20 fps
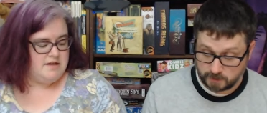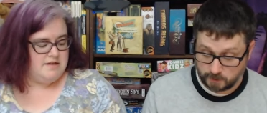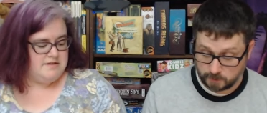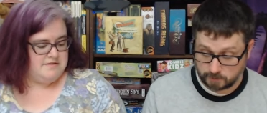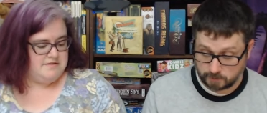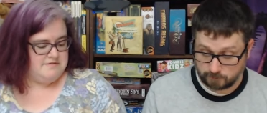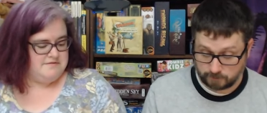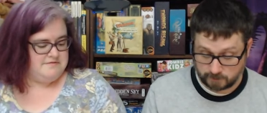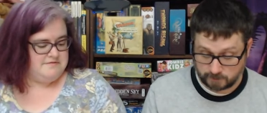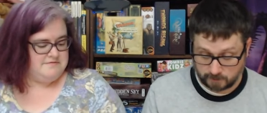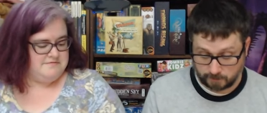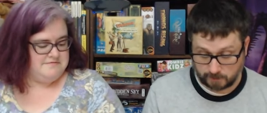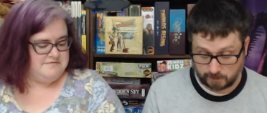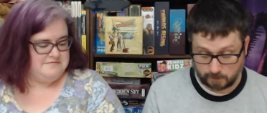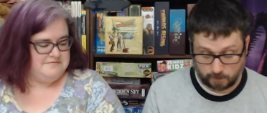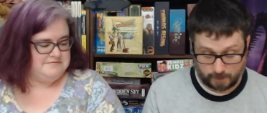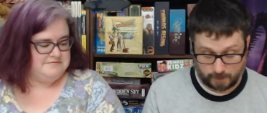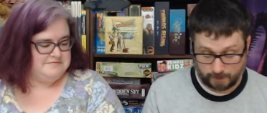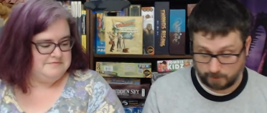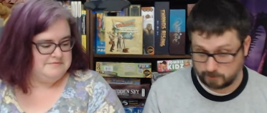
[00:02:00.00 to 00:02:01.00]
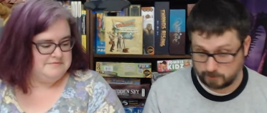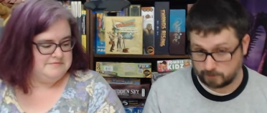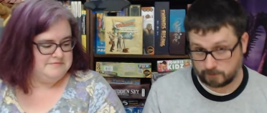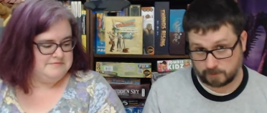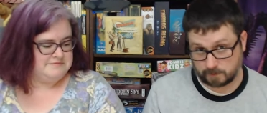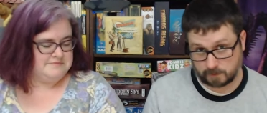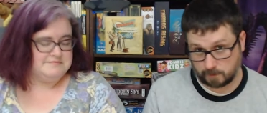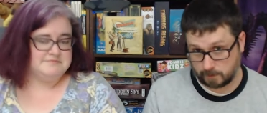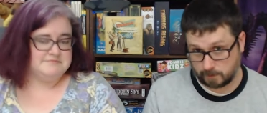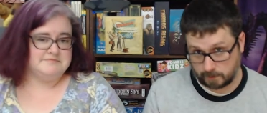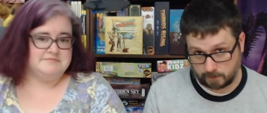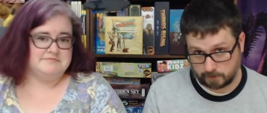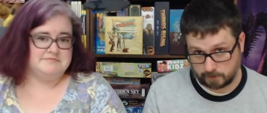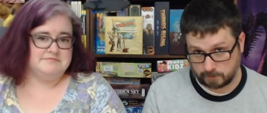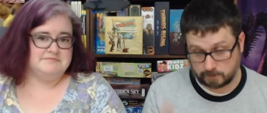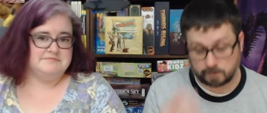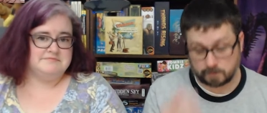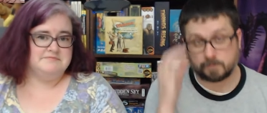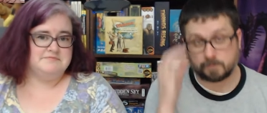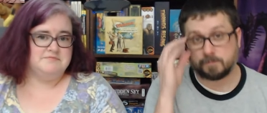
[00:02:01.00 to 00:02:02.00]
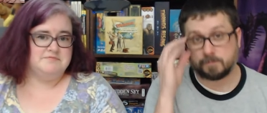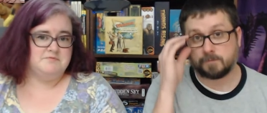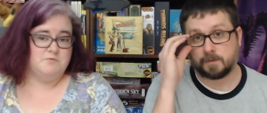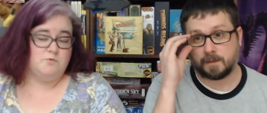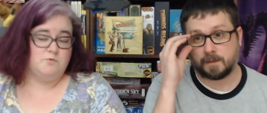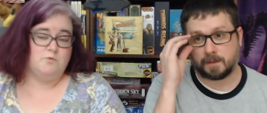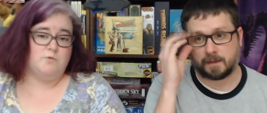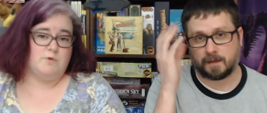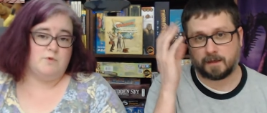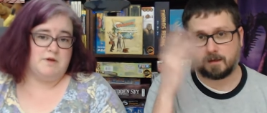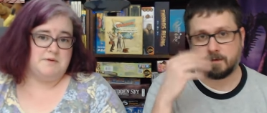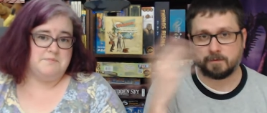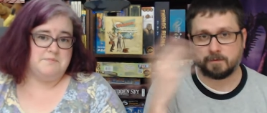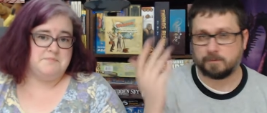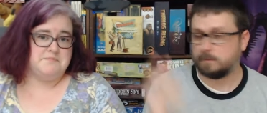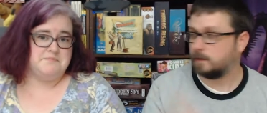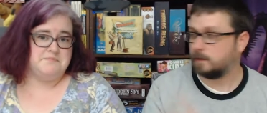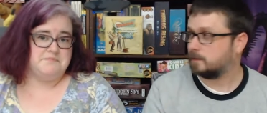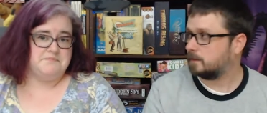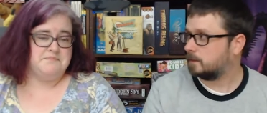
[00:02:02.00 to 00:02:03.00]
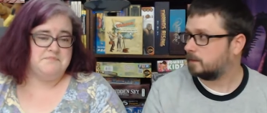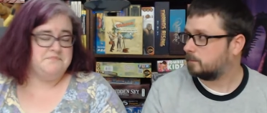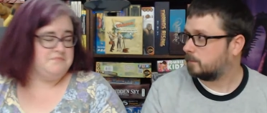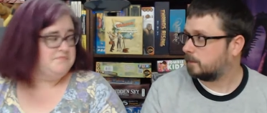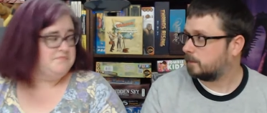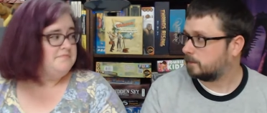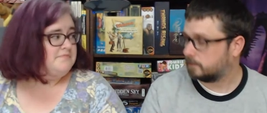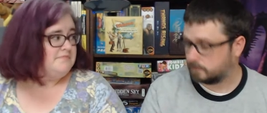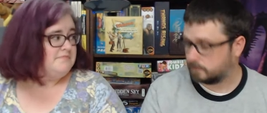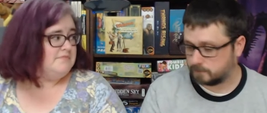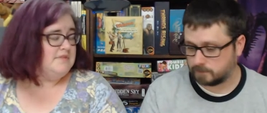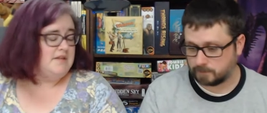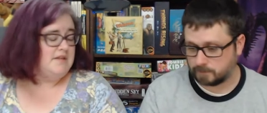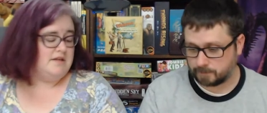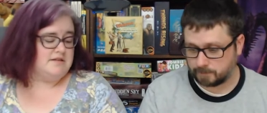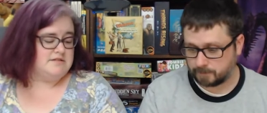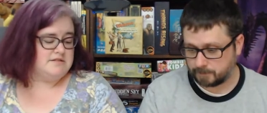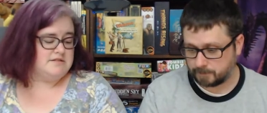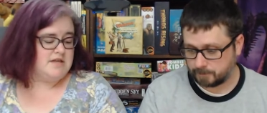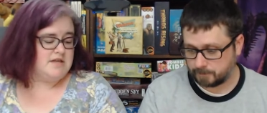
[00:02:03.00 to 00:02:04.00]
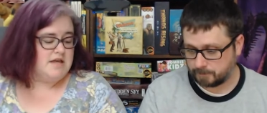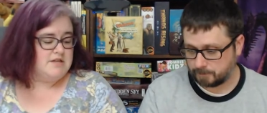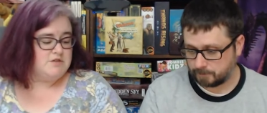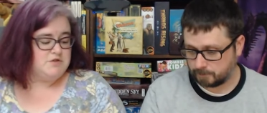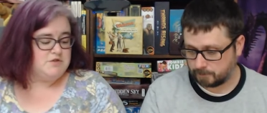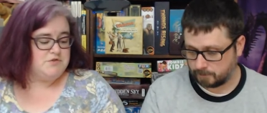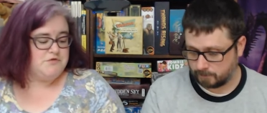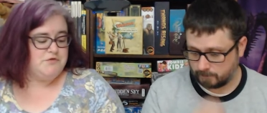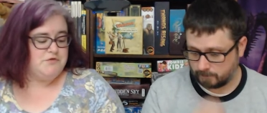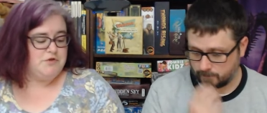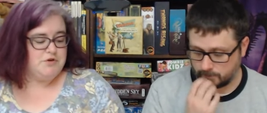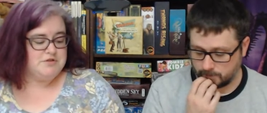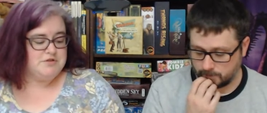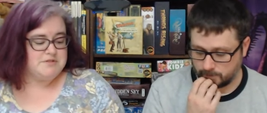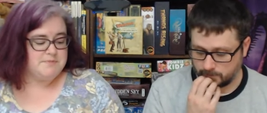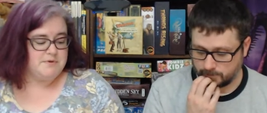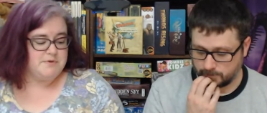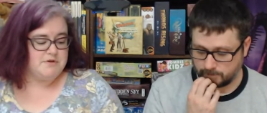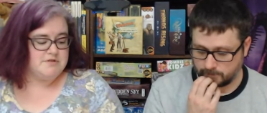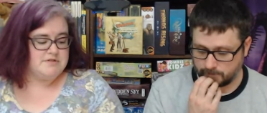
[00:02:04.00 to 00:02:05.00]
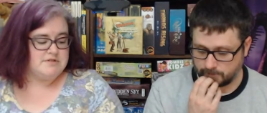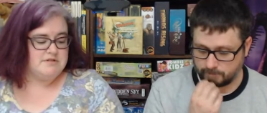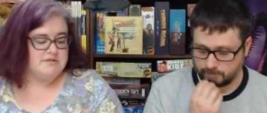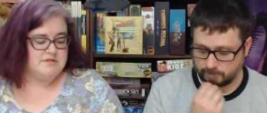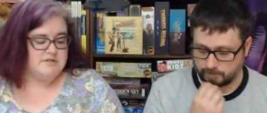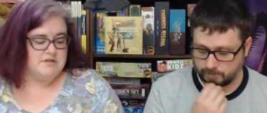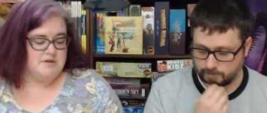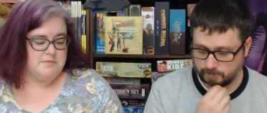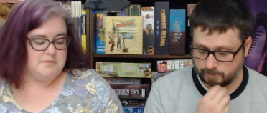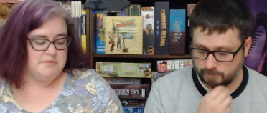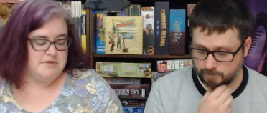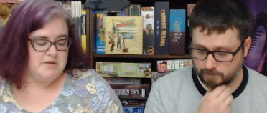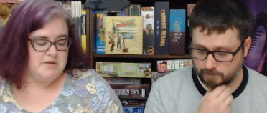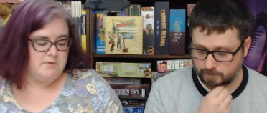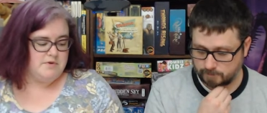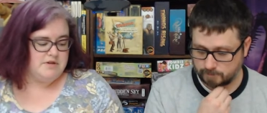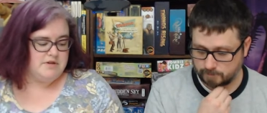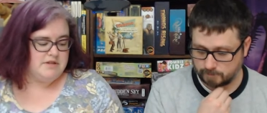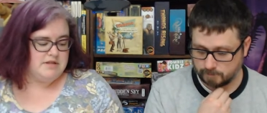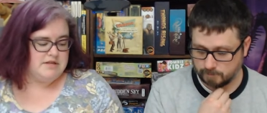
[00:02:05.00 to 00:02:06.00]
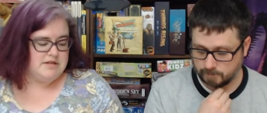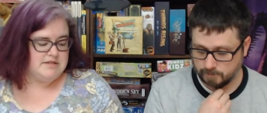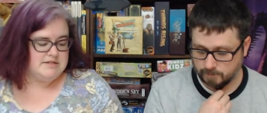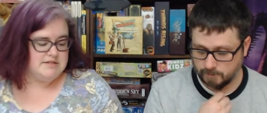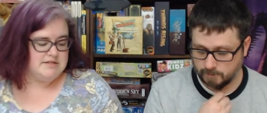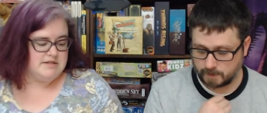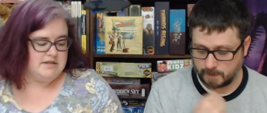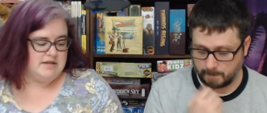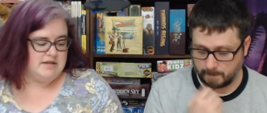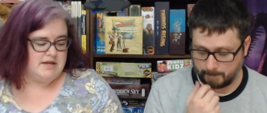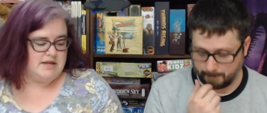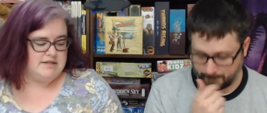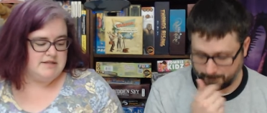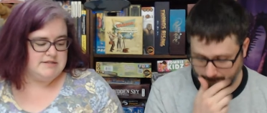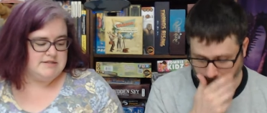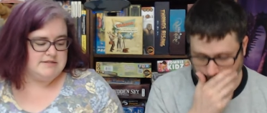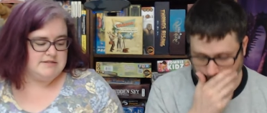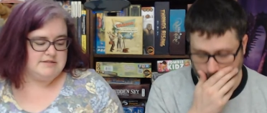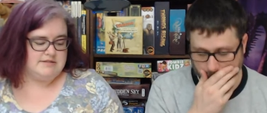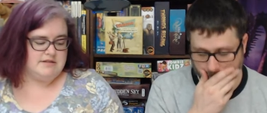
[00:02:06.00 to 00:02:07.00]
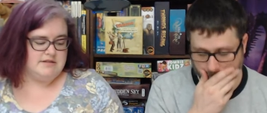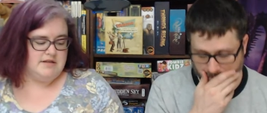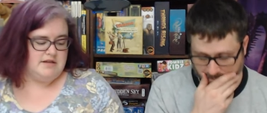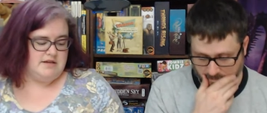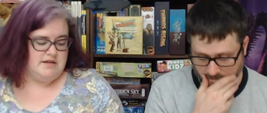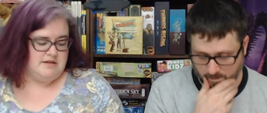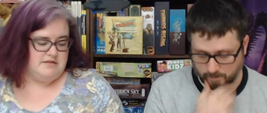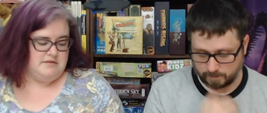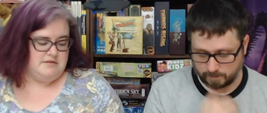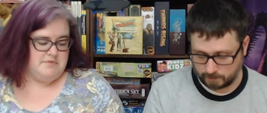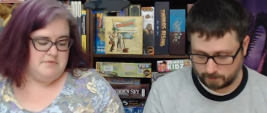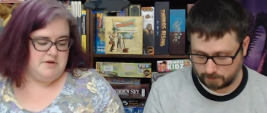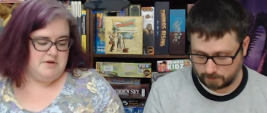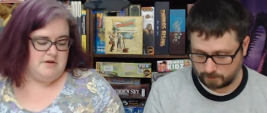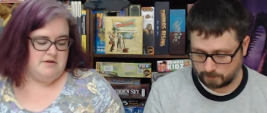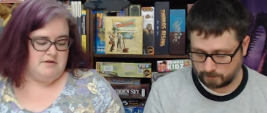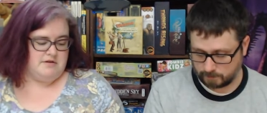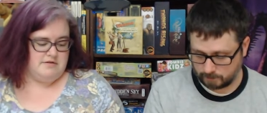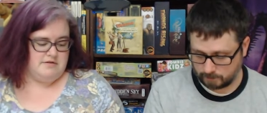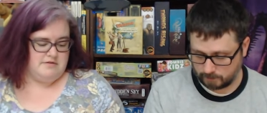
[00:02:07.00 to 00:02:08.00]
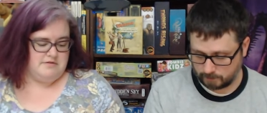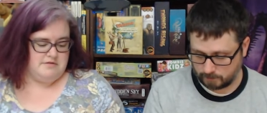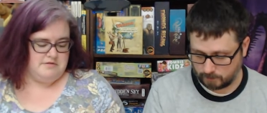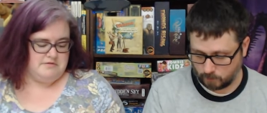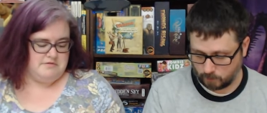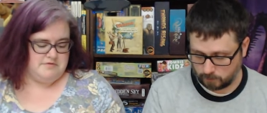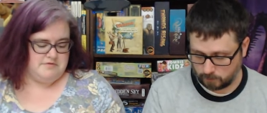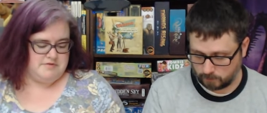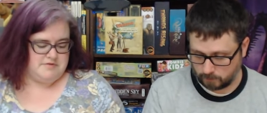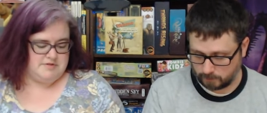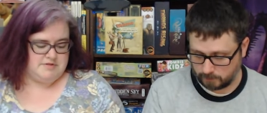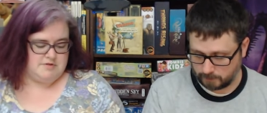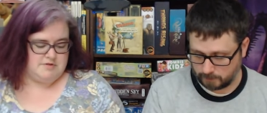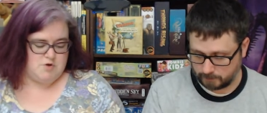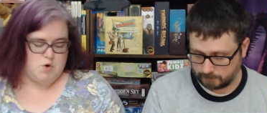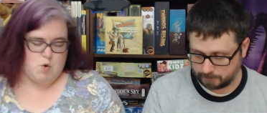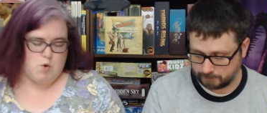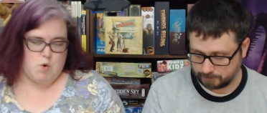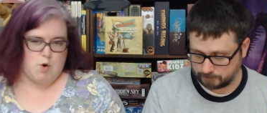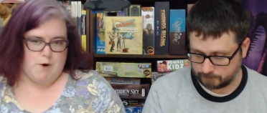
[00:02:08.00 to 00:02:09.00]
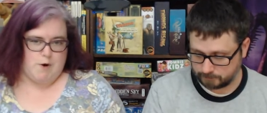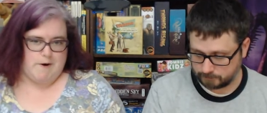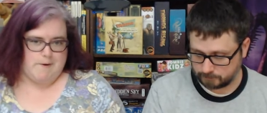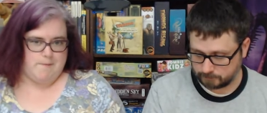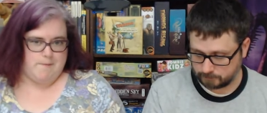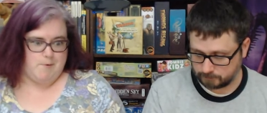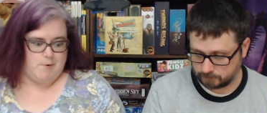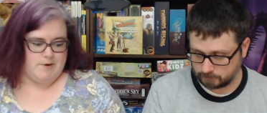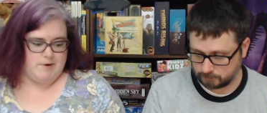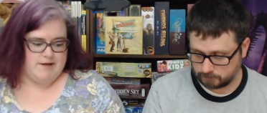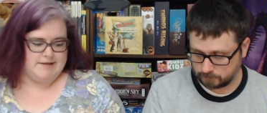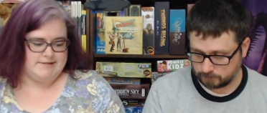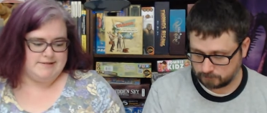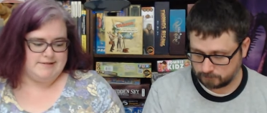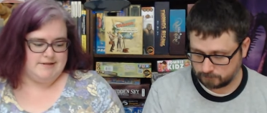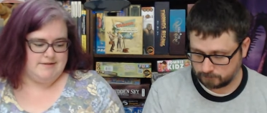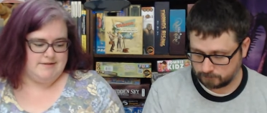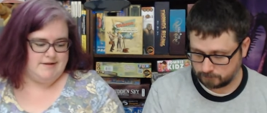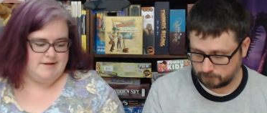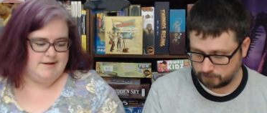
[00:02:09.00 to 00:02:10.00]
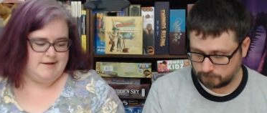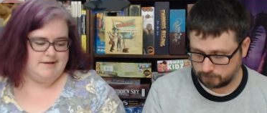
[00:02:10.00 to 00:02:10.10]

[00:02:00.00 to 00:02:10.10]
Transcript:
Speaker 1: you use them for something, you can't use them for something else. So you got to kind of mm-hmm. take that in mind. Yes.
Speaker 2: So the first person to complete one of these gets the bigger score point, and then it